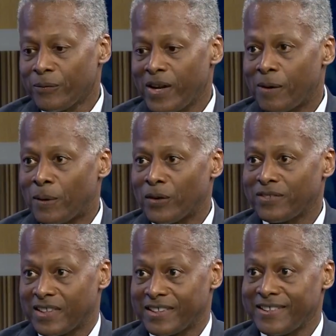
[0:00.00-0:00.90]
we are
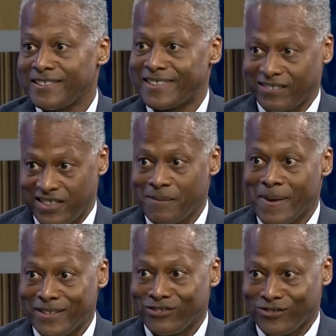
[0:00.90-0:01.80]
about the uh, 60
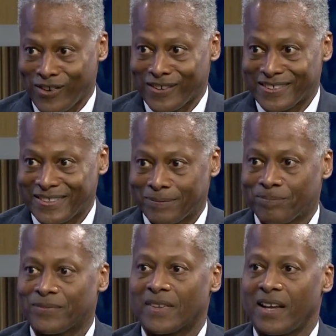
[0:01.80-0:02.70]
men strong,
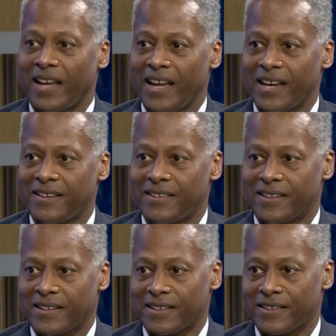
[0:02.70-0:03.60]
and
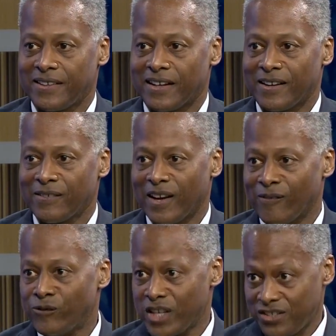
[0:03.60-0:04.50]
uh, our, uh,
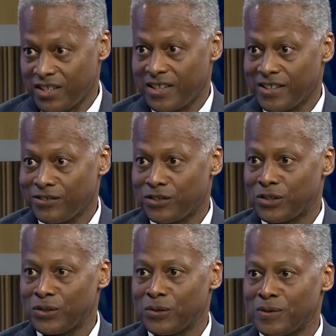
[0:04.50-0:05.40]
our, vision is
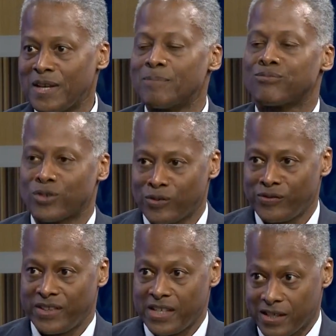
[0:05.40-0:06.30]
to
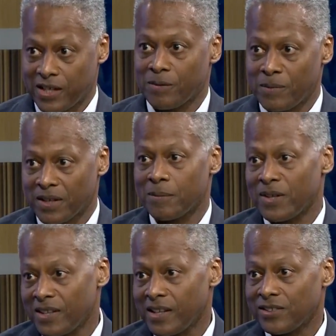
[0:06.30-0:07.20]
improve the
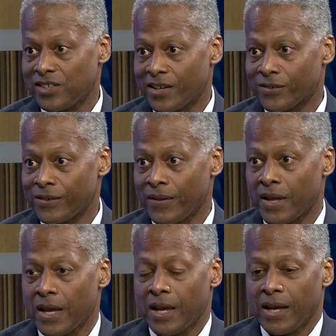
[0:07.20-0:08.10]
community in general.
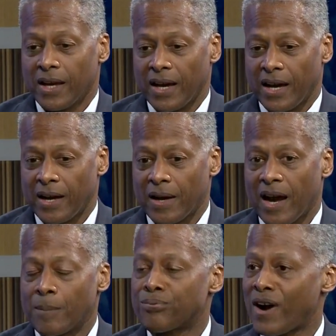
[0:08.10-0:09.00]
Uh,
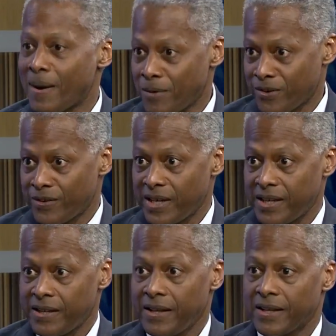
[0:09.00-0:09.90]
our
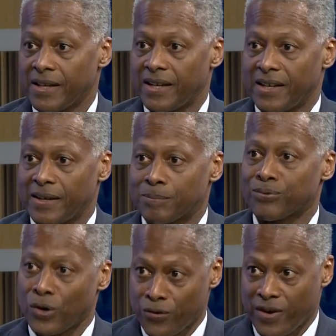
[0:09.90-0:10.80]
primary uh,
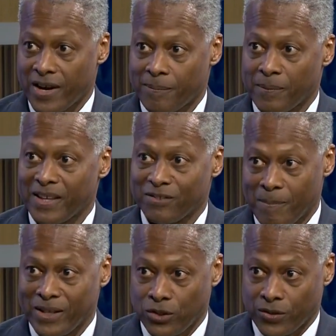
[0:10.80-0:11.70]
program is
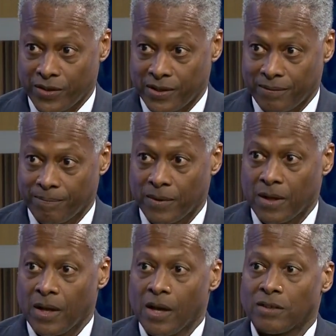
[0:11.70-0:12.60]
mentoring.
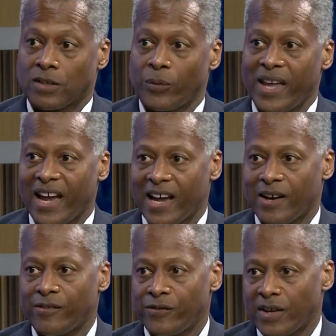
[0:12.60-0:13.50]
Okay. So we
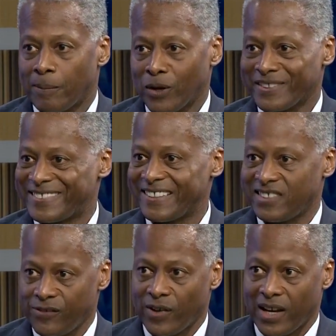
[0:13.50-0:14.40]
have about
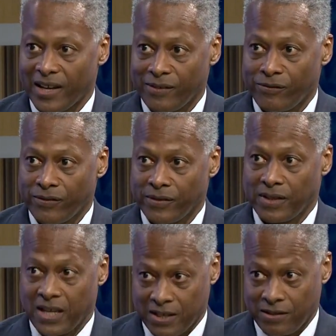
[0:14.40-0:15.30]
65
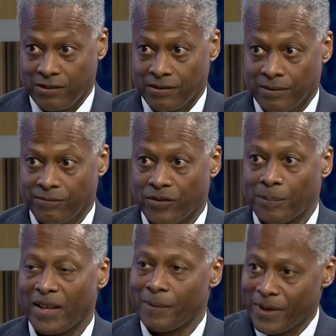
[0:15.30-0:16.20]
kids
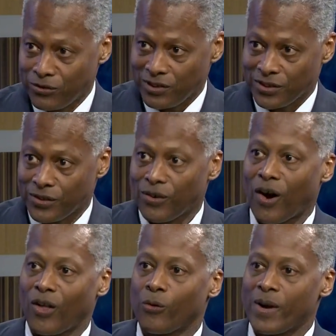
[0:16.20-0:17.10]
from elementary school
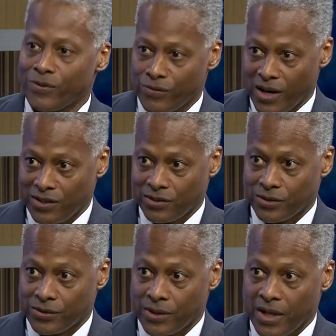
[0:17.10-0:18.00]
all the way through high
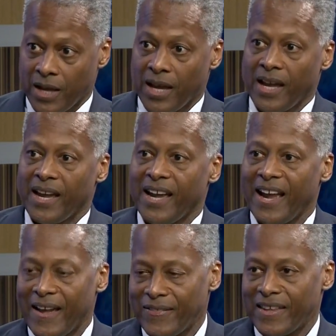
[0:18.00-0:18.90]
school,
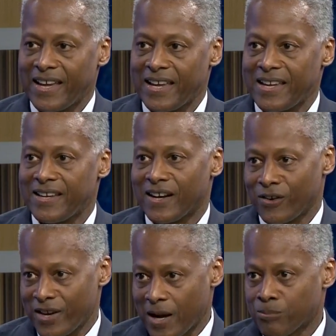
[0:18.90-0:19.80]
and they
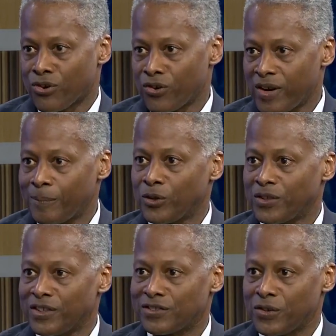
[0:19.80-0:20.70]
are in our program
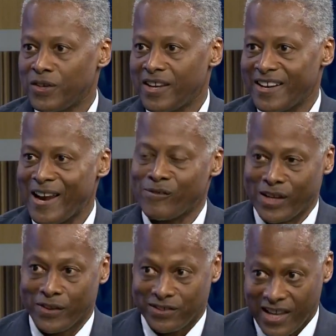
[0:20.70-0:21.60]
during the school year
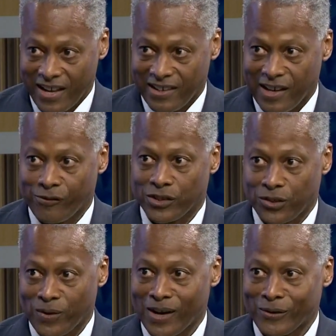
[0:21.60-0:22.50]
every other Saturday for
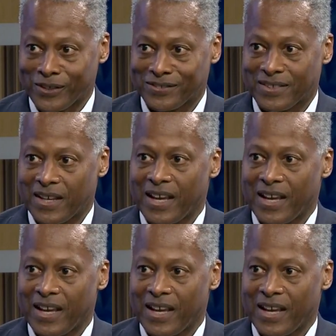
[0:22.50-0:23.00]
two hours